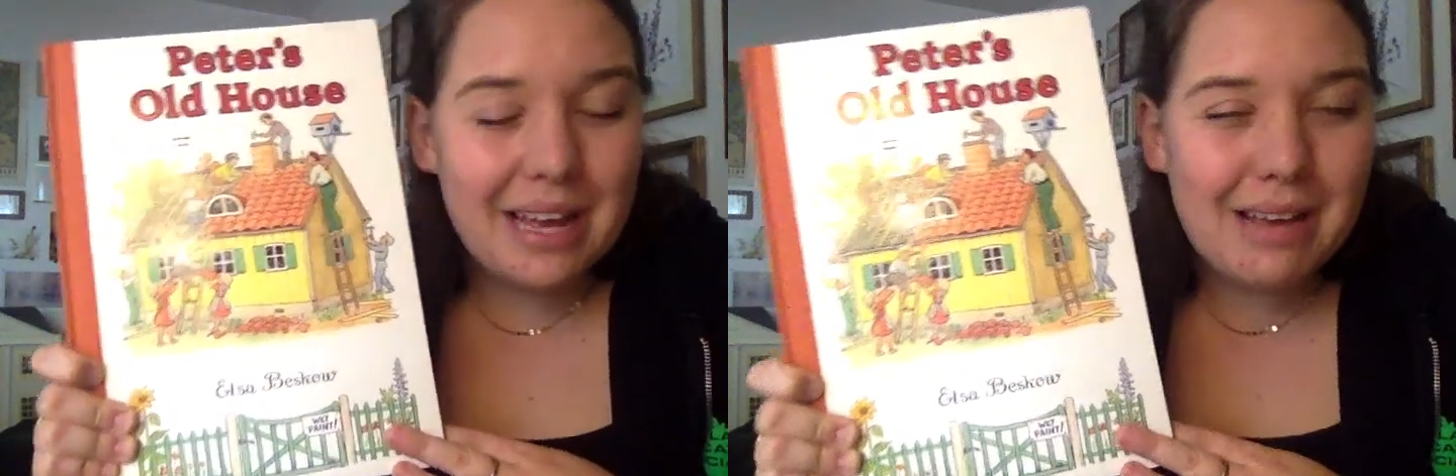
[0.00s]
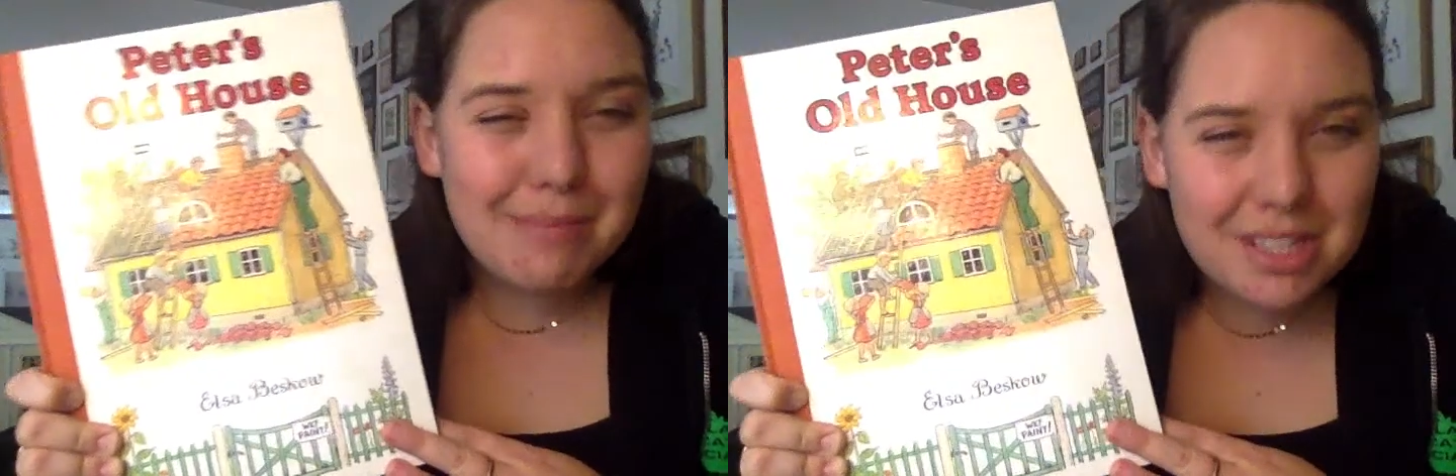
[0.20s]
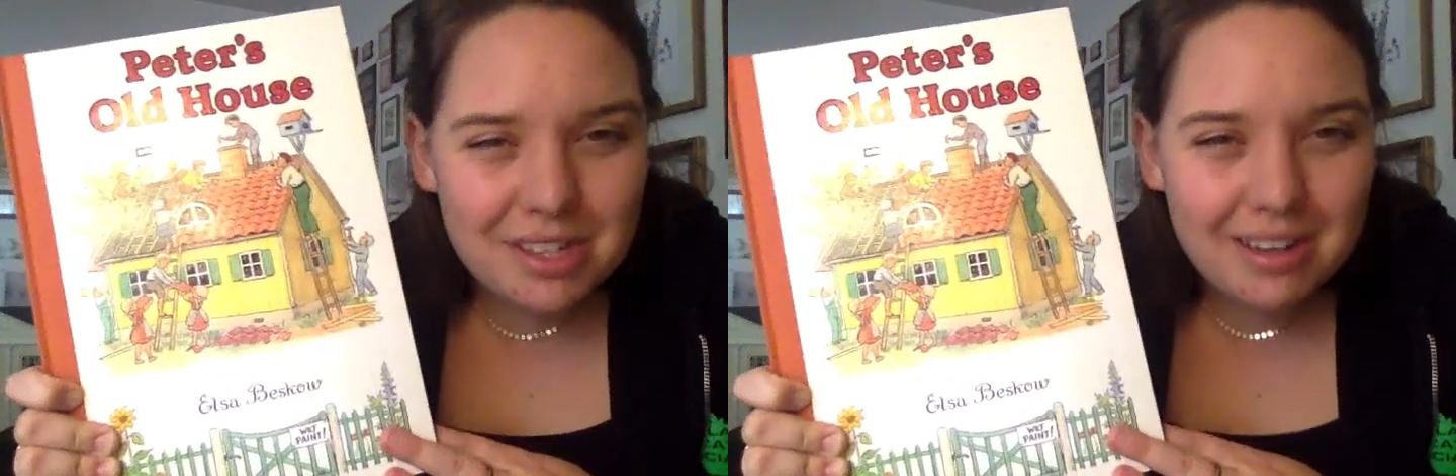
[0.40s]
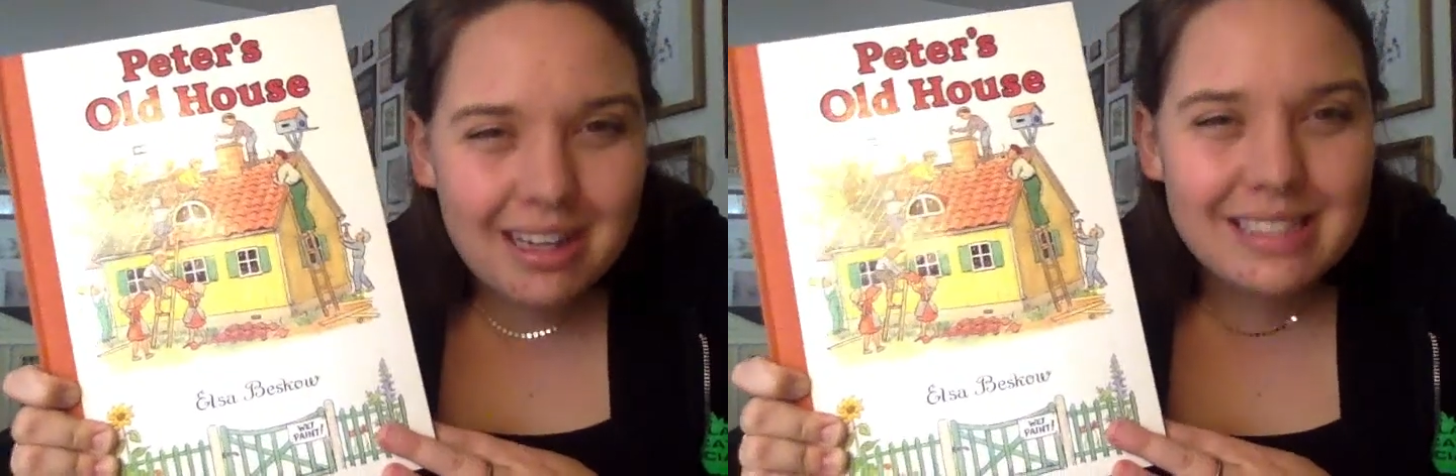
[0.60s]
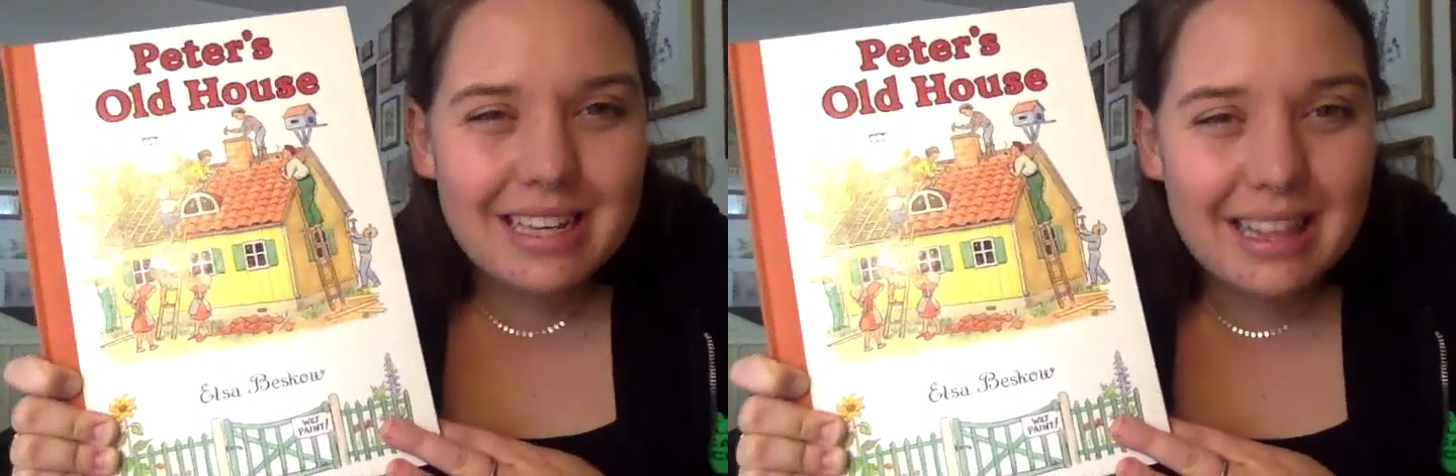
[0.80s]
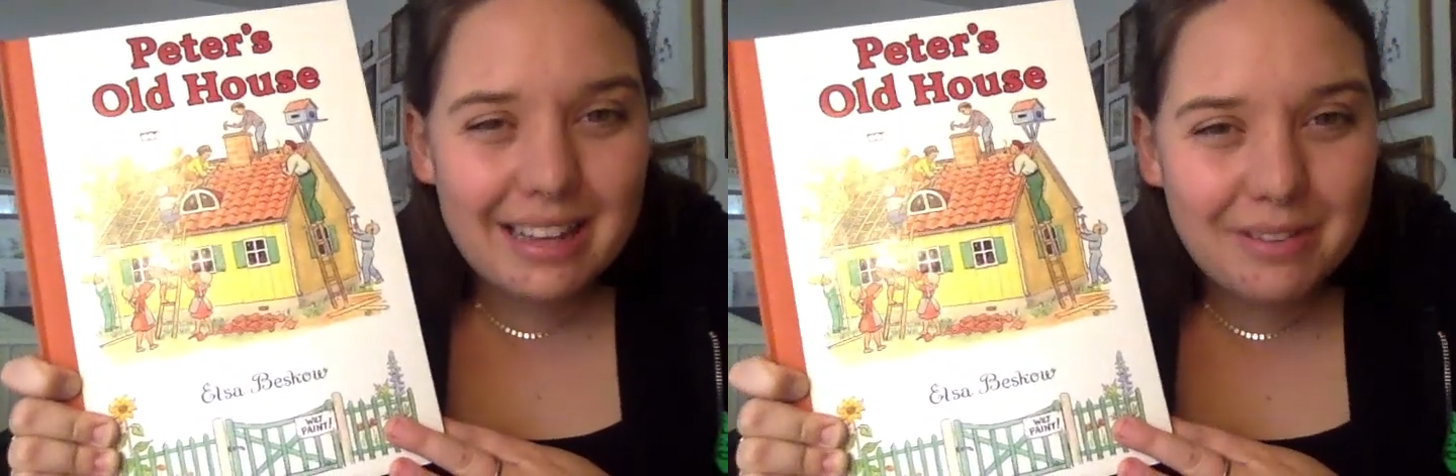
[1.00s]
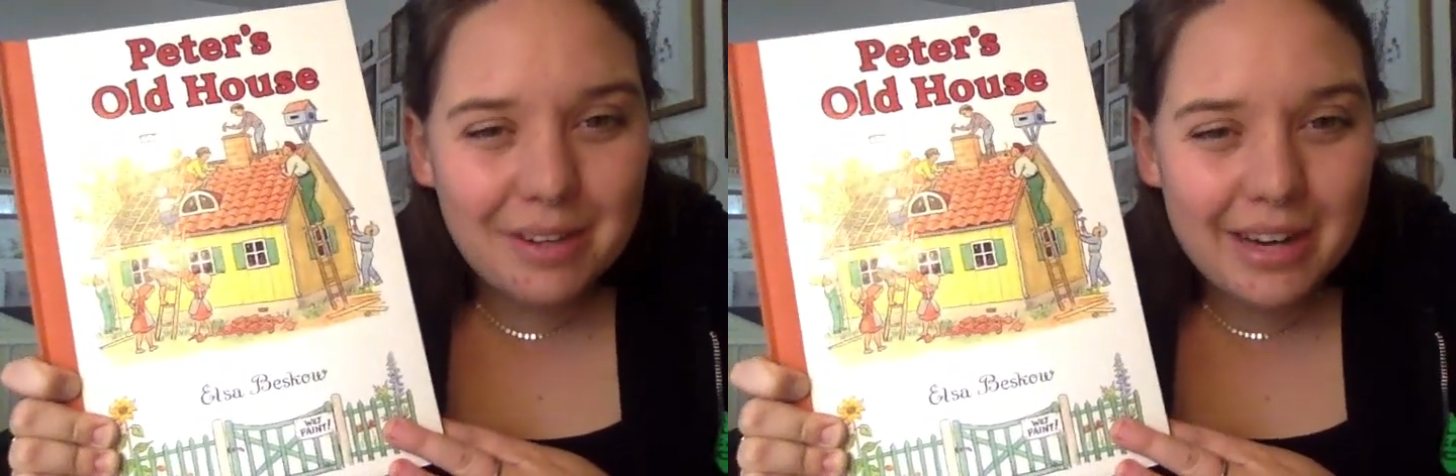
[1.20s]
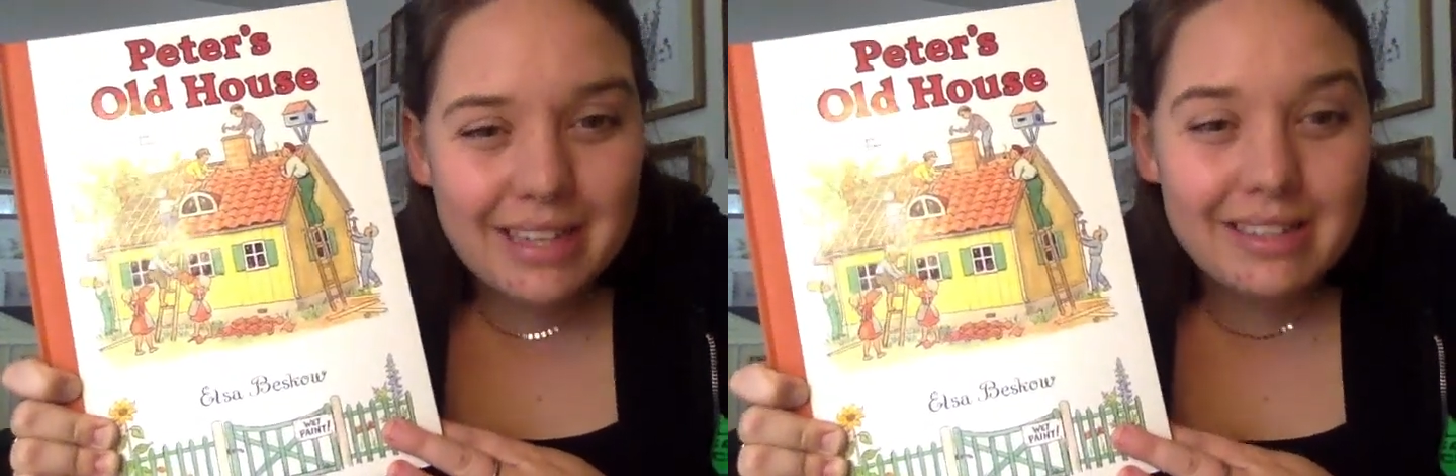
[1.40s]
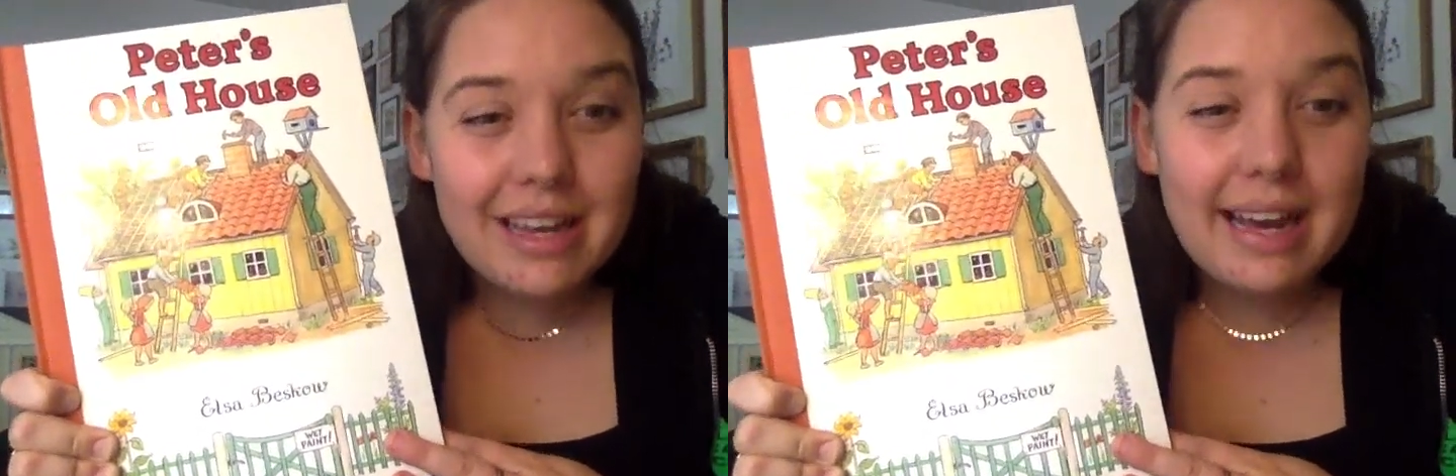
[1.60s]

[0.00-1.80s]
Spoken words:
I miss you guys. I love you guys.